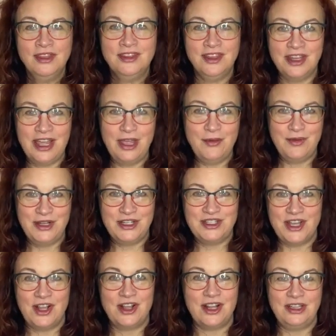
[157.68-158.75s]
Today I want to
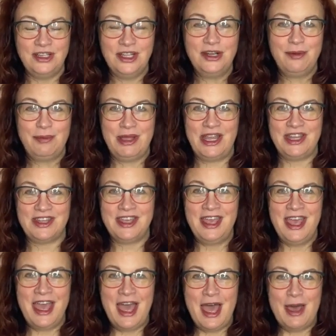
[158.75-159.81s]
talk a little bit
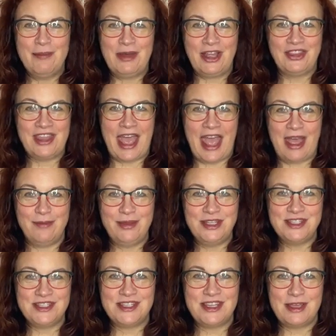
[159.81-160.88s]
about the
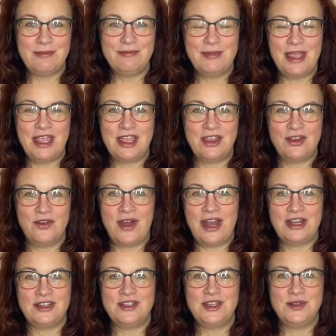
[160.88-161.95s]
habits that make
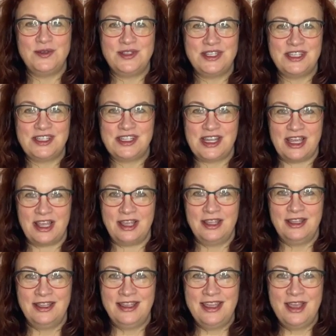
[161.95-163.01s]
gratitude stick.
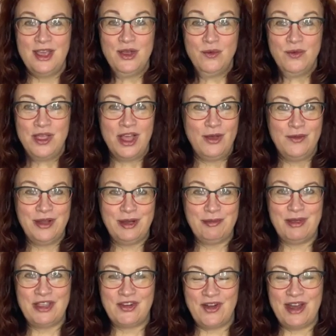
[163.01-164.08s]
We all want to
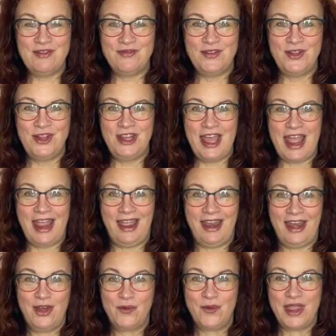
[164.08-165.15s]
be grateful,
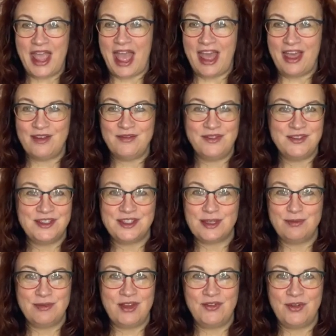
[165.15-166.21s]
and we have
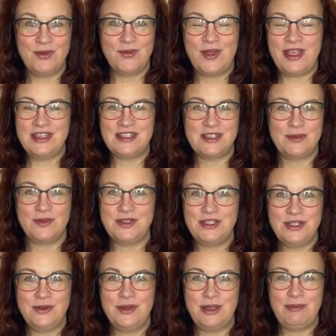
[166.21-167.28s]
some different ways that we
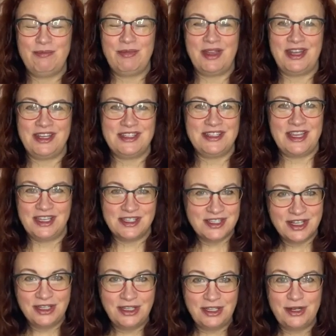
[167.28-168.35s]
do it, but it takes
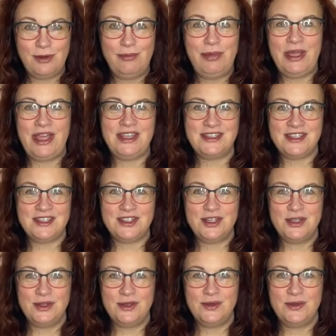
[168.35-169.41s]
a little bit
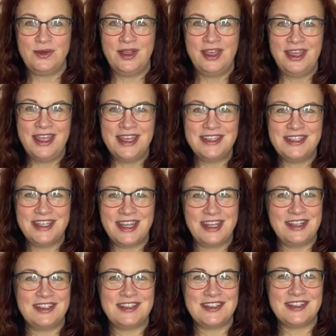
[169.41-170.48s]
to get
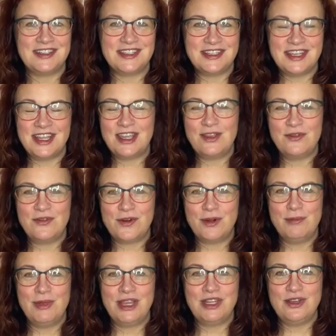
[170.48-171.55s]
it to stick.
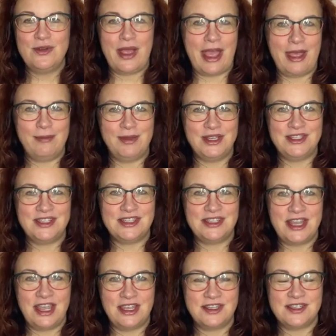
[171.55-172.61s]
Forming new habits
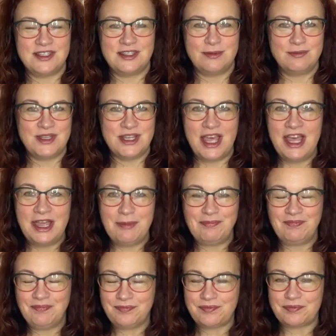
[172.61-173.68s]
takes some
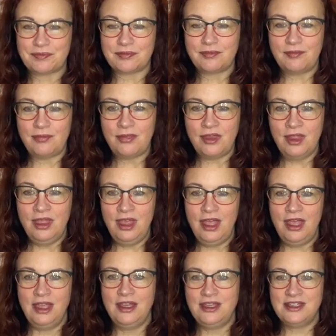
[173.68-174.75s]
time,
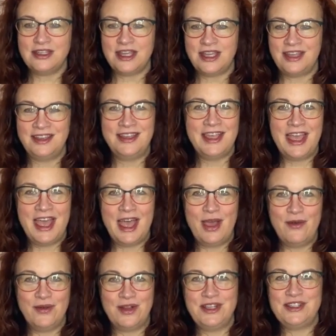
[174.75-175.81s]
and I
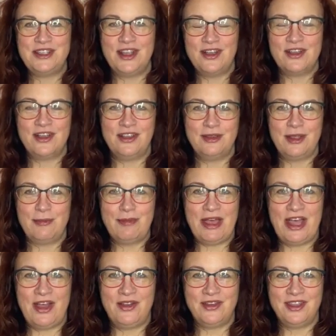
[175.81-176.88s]
want to talk
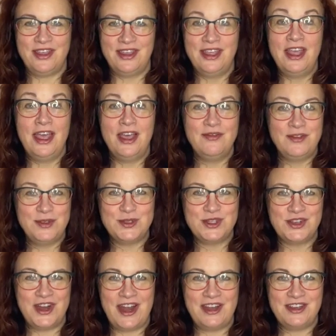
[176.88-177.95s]
about a few
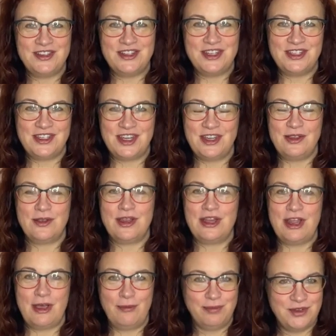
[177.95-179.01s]
strategies that you
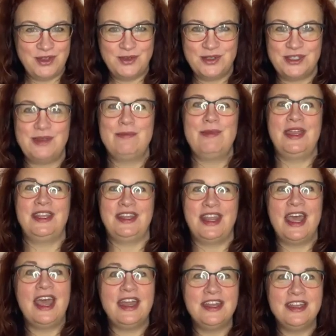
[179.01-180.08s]
can help to cement
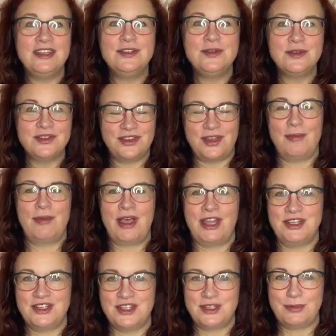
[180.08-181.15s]
that into a
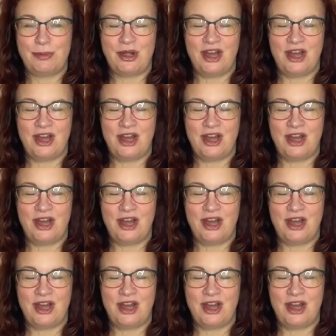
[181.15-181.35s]
subconscious